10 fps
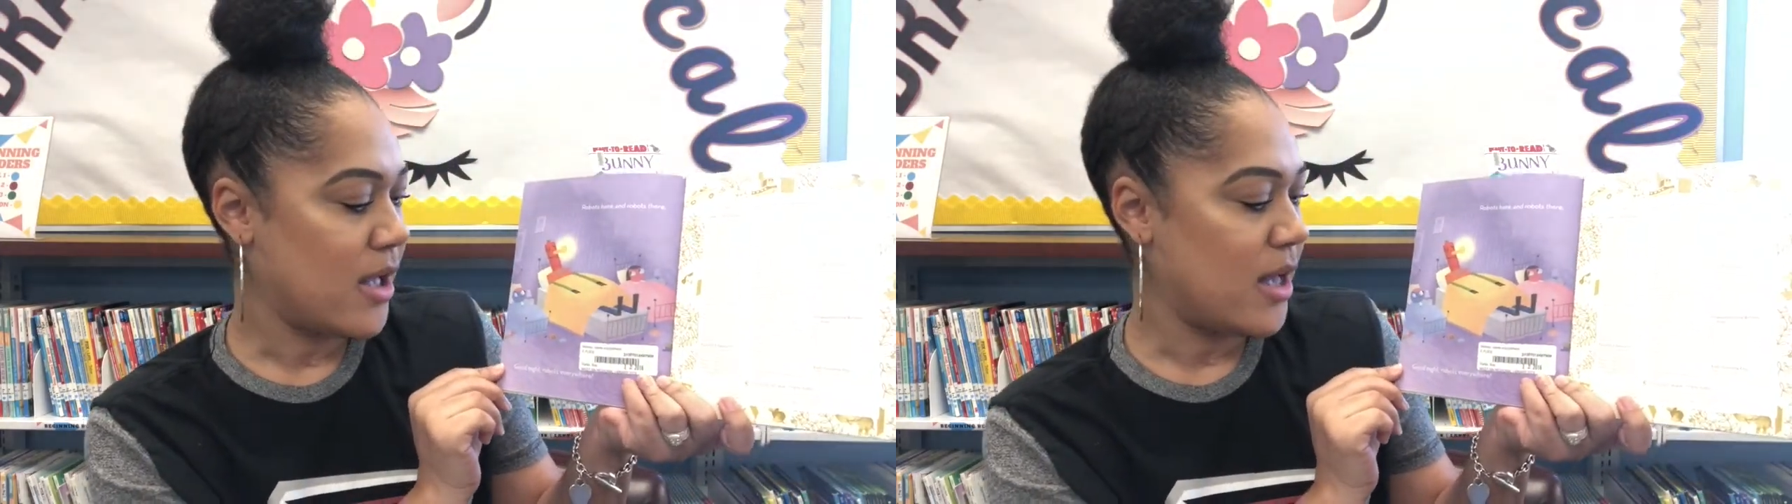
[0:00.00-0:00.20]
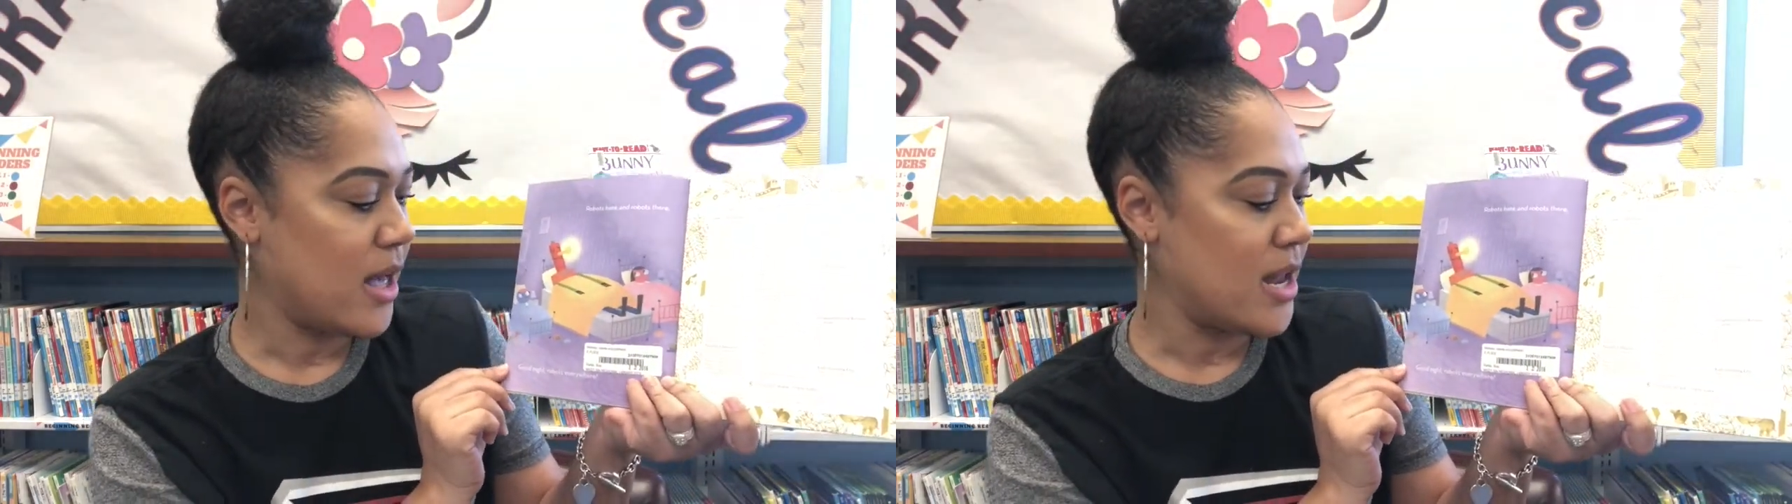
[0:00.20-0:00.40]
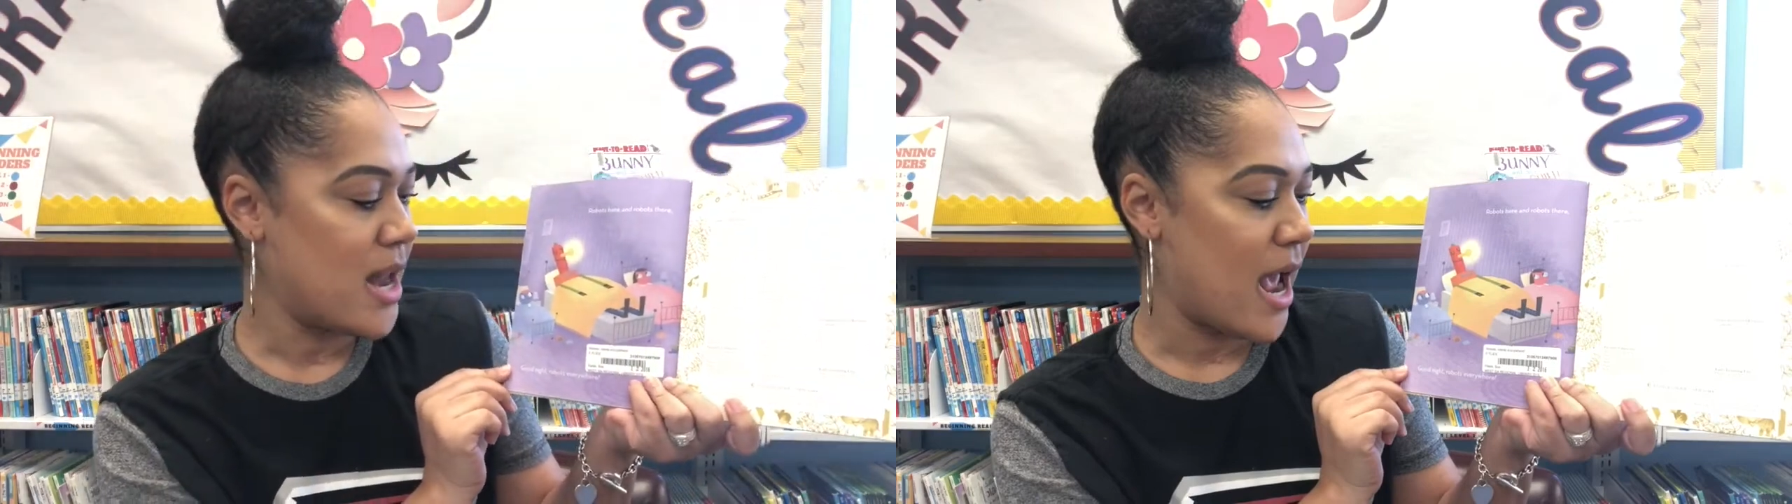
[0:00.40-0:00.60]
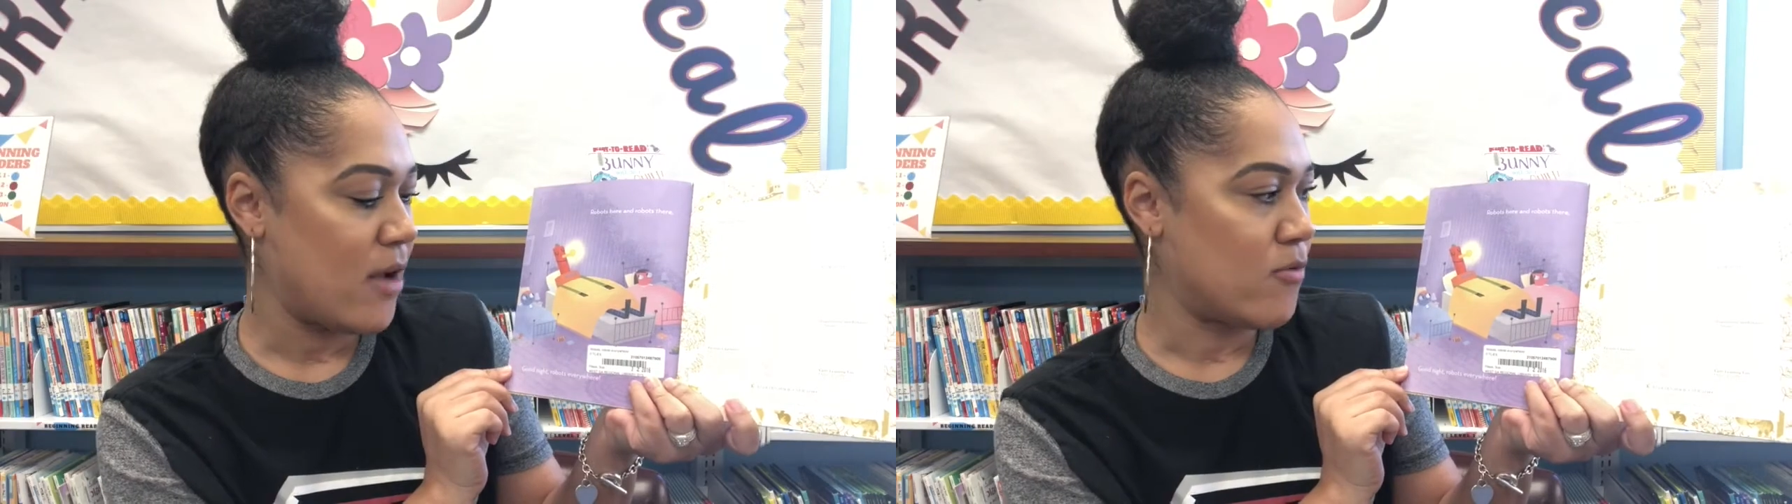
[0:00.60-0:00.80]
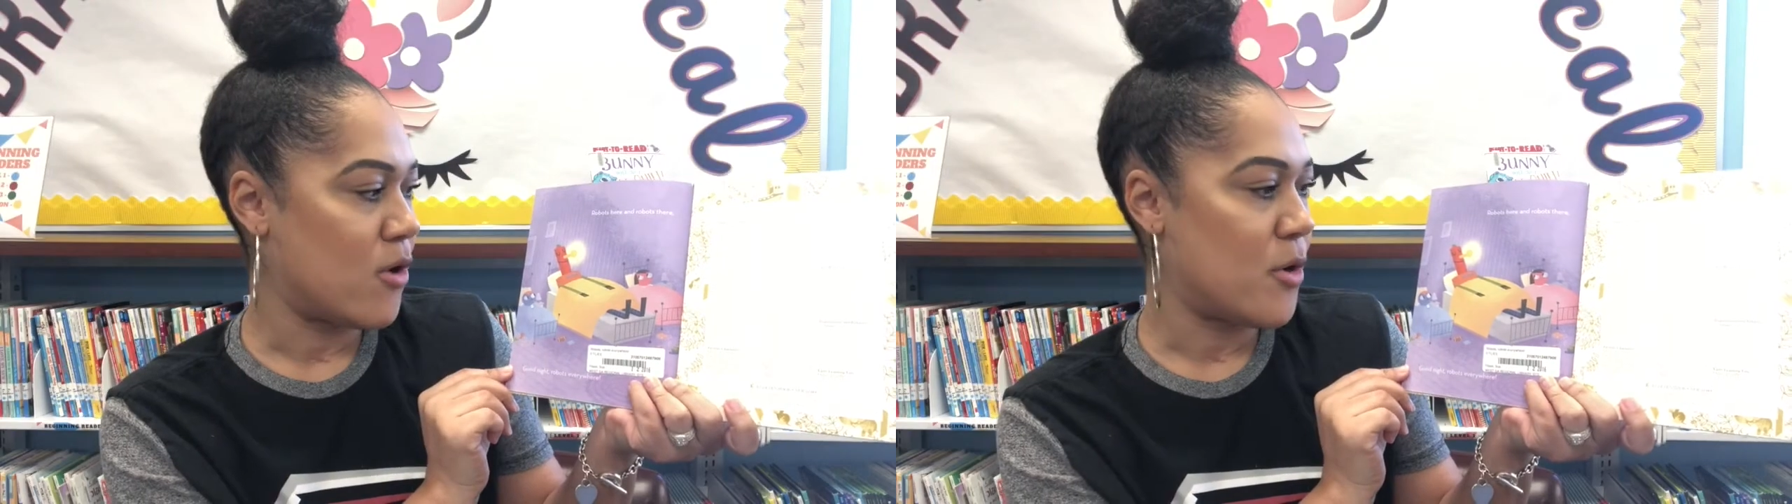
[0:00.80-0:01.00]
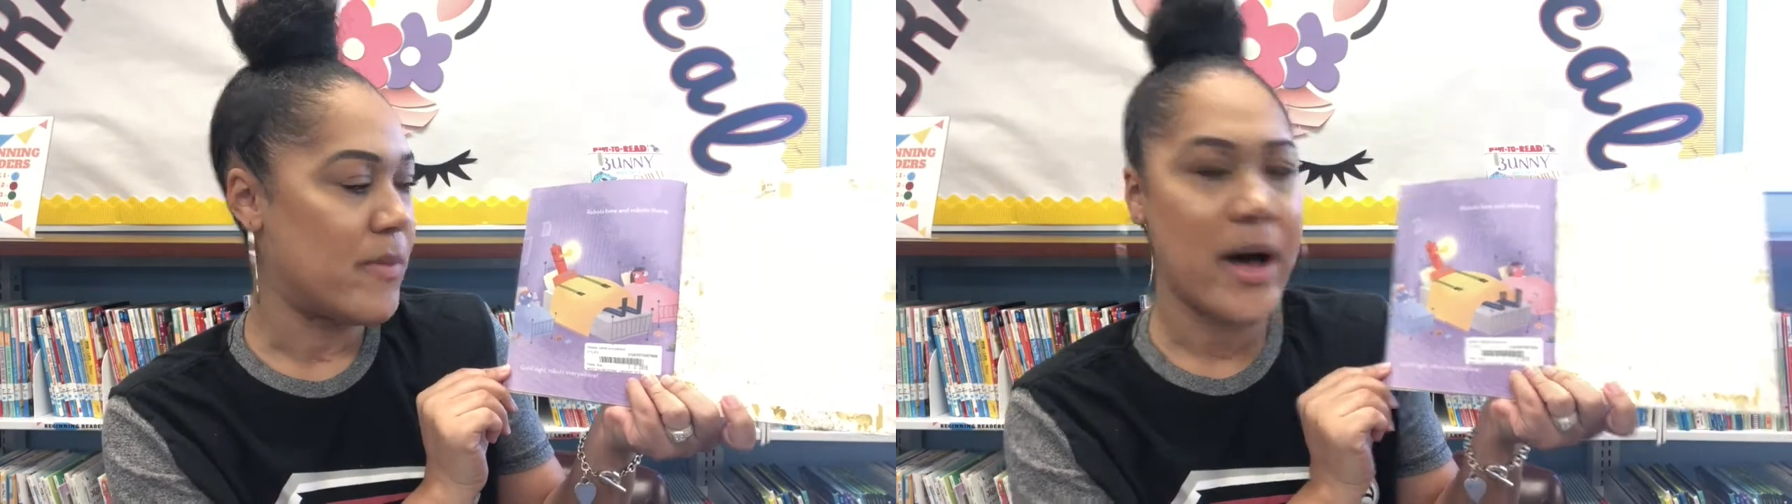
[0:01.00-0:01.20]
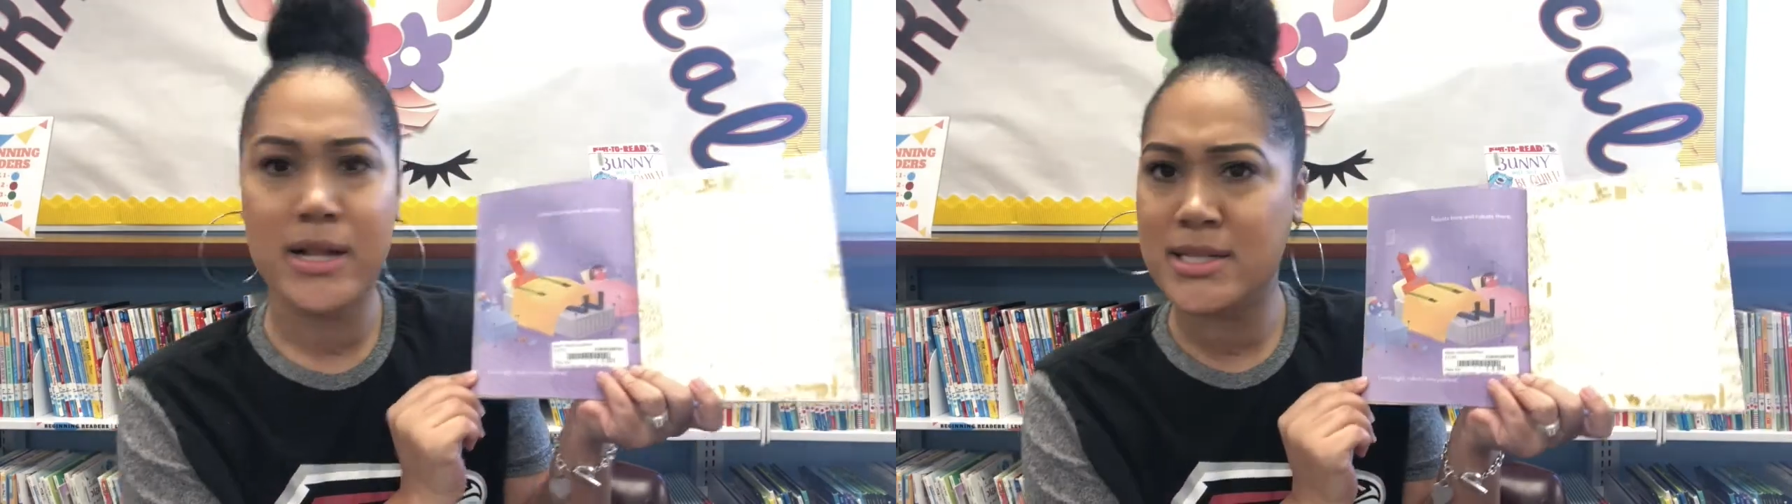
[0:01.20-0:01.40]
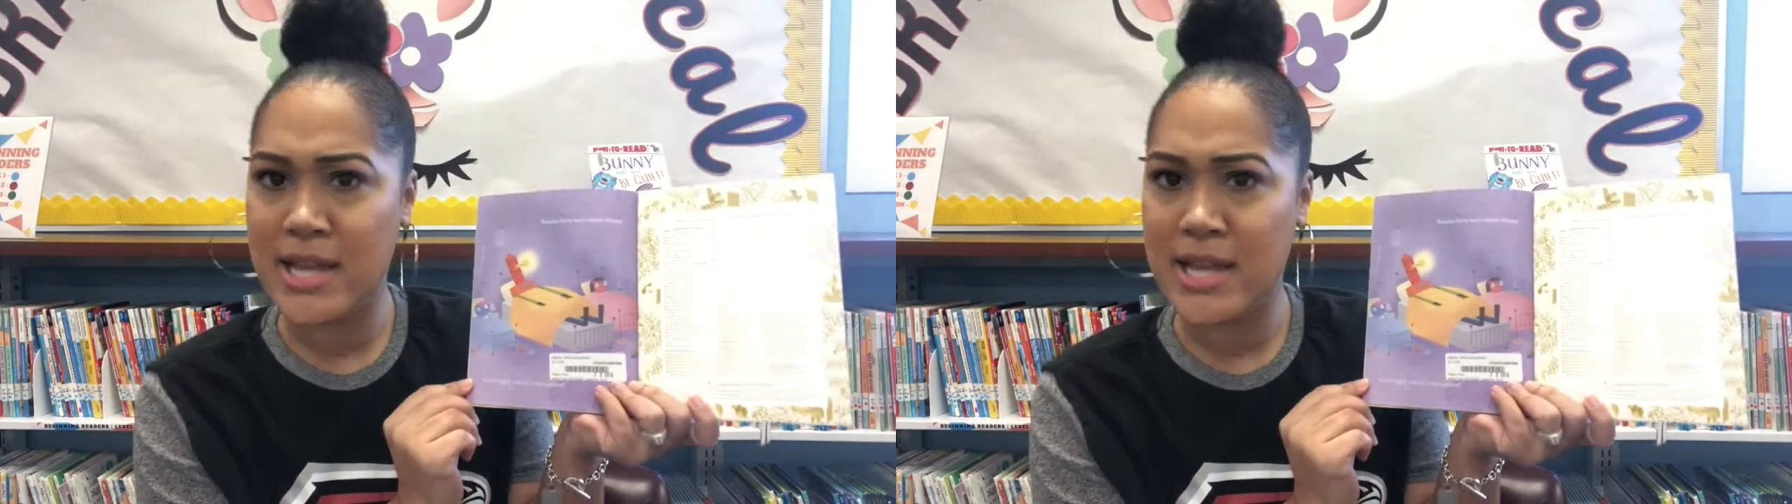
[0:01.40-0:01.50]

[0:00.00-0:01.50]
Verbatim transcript: Good night, robots